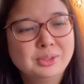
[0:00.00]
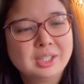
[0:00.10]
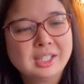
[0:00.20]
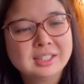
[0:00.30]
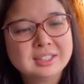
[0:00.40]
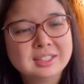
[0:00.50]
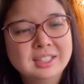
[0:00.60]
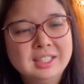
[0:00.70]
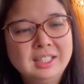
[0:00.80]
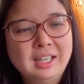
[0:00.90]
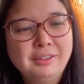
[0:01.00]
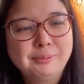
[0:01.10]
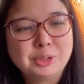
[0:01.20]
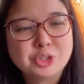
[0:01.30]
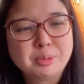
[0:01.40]
nice. I'm
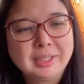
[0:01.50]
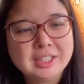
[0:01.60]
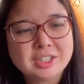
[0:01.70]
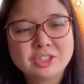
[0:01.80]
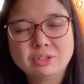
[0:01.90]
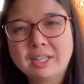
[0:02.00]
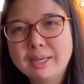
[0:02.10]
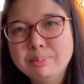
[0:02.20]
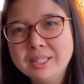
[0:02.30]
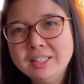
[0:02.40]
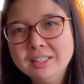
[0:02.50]
not sure about the striping,